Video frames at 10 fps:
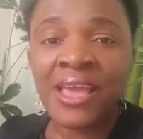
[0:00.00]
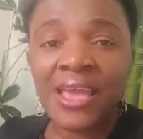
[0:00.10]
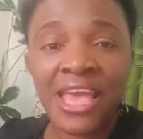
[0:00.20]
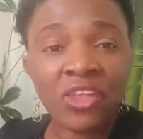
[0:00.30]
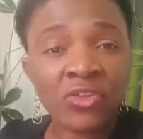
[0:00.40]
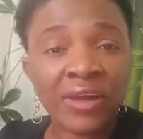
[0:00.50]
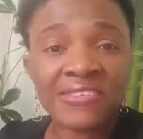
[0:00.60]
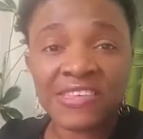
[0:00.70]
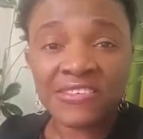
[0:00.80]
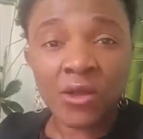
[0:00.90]
Ignorance
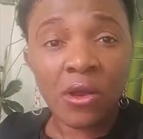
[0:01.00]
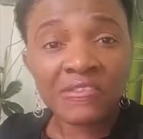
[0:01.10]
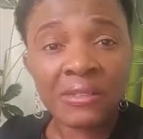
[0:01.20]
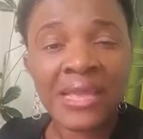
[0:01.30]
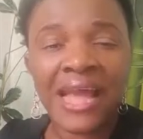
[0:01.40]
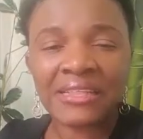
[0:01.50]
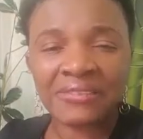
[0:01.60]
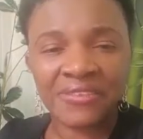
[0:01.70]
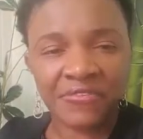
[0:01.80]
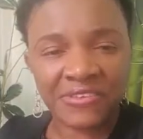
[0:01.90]
is costly and
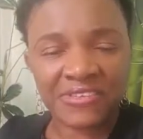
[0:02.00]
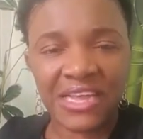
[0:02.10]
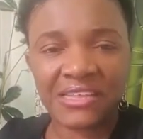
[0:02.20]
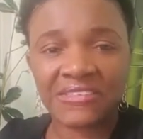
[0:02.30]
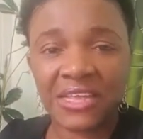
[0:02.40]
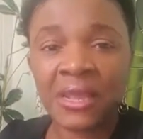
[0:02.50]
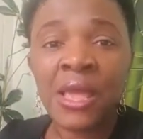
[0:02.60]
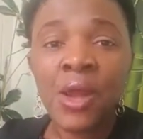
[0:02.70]
devastating.